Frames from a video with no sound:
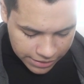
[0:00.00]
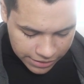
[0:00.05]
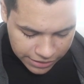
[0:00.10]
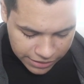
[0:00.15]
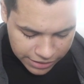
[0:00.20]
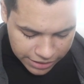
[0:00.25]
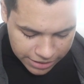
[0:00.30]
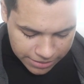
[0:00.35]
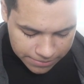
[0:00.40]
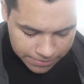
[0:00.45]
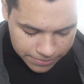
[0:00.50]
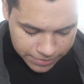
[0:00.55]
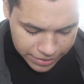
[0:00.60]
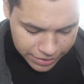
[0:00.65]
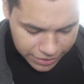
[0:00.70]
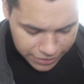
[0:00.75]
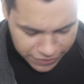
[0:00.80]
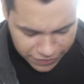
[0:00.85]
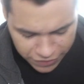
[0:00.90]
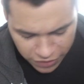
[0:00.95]
I'm
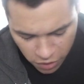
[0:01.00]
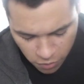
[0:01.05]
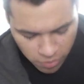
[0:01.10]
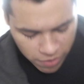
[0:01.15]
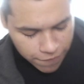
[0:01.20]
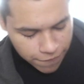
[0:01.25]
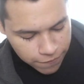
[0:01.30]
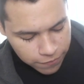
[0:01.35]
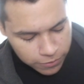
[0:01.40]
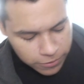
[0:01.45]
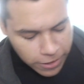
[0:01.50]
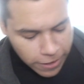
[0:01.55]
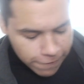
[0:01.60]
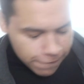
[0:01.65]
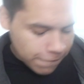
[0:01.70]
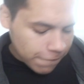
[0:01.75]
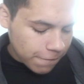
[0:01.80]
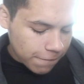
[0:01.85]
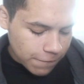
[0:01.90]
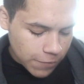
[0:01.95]
gonna go with
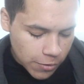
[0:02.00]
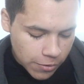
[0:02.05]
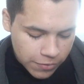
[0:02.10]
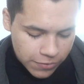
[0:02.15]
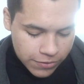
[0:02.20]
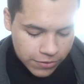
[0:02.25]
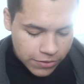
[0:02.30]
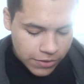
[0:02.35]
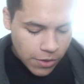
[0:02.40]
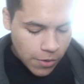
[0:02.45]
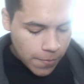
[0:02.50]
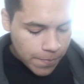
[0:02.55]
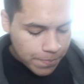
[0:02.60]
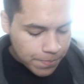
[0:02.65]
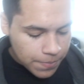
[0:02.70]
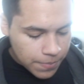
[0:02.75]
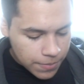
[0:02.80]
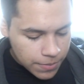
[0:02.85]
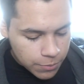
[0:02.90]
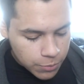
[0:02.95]
left first. So
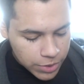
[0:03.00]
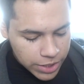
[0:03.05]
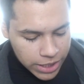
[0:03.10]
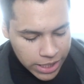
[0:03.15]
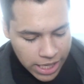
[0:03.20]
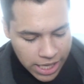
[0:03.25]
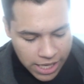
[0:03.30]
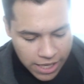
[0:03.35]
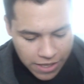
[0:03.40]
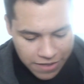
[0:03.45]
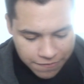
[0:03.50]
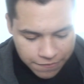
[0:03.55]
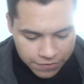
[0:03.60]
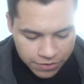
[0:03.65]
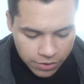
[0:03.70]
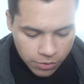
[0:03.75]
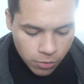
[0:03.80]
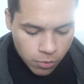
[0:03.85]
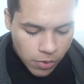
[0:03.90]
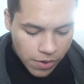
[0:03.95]
we have
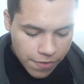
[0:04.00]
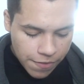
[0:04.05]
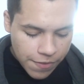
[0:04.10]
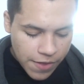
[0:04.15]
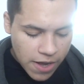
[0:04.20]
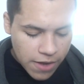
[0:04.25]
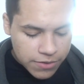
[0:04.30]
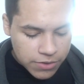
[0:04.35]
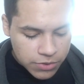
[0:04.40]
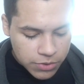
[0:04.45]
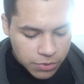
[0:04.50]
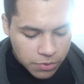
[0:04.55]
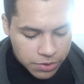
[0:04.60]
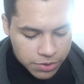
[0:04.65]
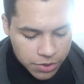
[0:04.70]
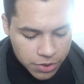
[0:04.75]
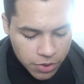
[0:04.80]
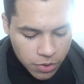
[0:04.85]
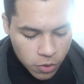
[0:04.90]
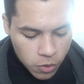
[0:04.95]

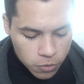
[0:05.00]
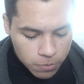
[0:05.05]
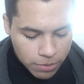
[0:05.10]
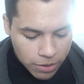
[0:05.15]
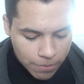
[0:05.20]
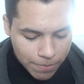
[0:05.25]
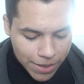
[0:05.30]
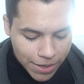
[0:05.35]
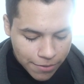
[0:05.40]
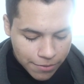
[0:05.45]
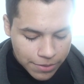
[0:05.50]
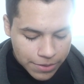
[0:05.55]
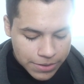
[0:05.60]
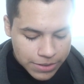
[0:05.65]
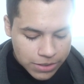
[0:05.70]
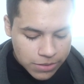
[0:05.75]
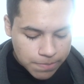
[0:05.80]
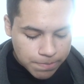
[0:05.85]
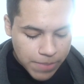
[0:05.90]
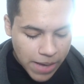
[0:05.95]
1,200 gold,
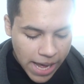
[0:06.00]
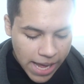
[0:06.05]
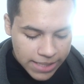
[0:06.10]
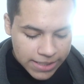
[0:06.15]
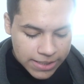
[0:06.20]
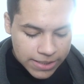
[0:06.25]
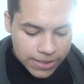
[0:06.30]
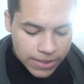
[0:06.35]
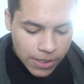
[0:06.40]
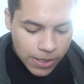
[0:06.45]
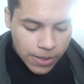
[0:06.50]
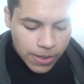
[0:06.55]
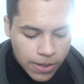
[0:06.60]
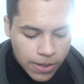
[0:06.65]
barbarians, bats.